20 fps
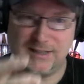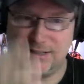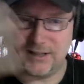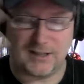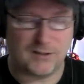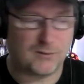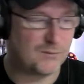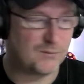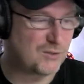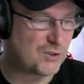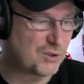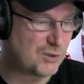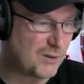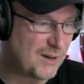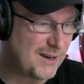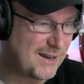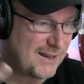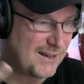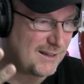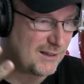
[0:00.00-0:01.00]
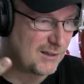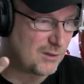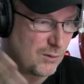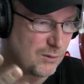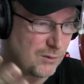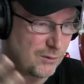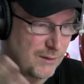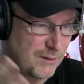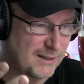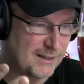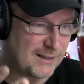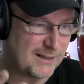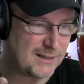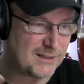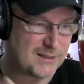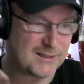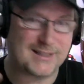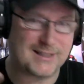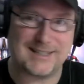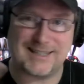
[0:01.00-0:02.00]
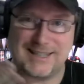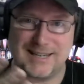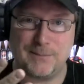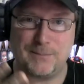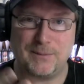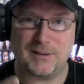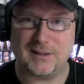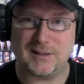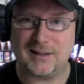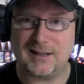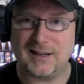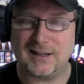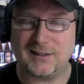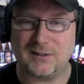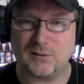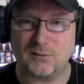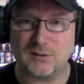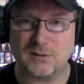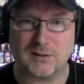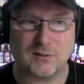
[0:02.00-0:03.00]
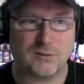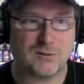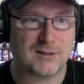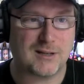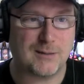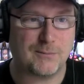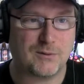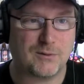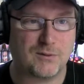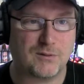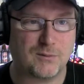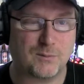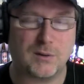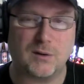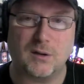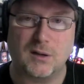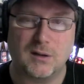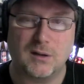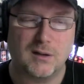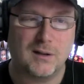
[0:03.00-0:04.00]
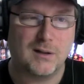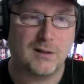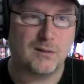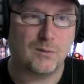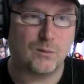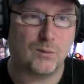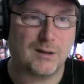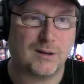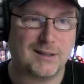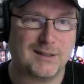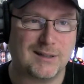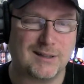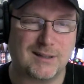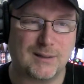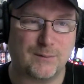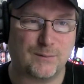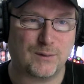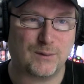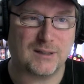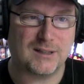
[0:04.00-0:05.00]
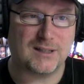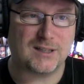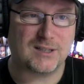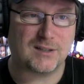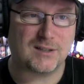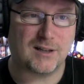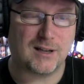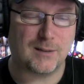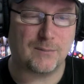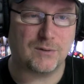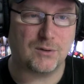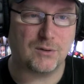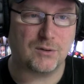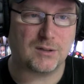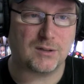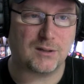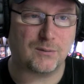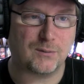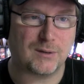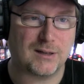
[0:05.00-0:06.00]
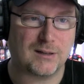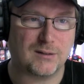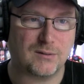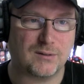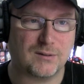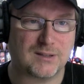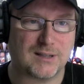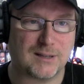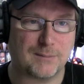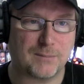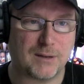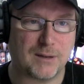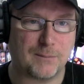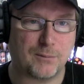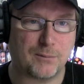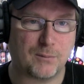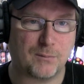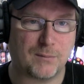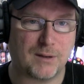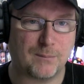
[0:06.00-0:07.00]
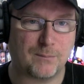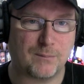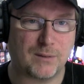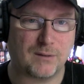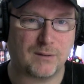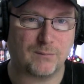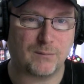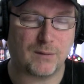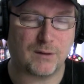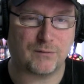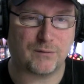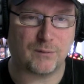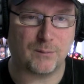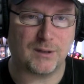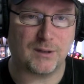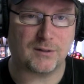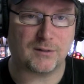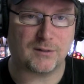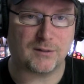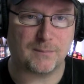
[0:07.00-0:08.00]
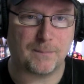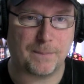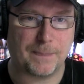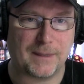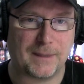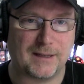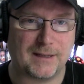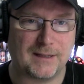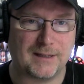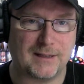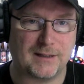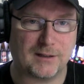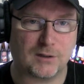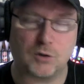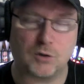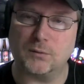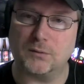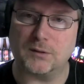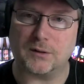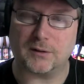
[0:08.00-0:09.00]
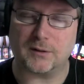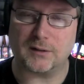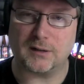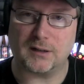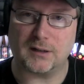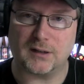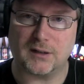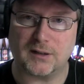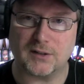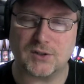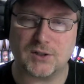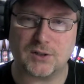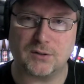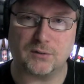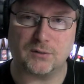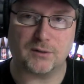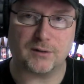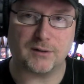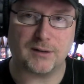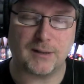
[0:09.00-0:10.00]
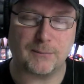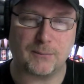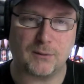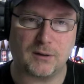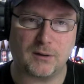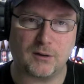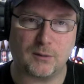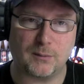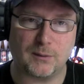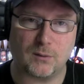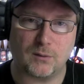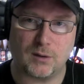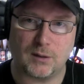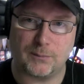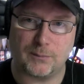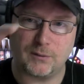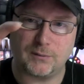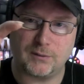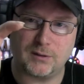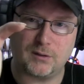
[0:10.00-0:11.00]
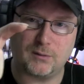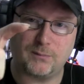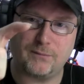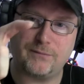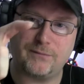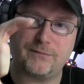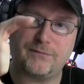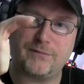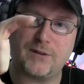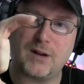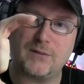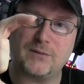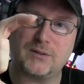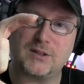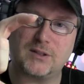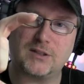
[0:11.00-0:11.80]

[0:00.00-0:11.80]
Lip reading: I don't try to go to great lengths to keep it at those temperatures, but what I did differently this time, usually what I do is I put my fermenter in a cooler, in a large cooler, and I put a little bit of, 5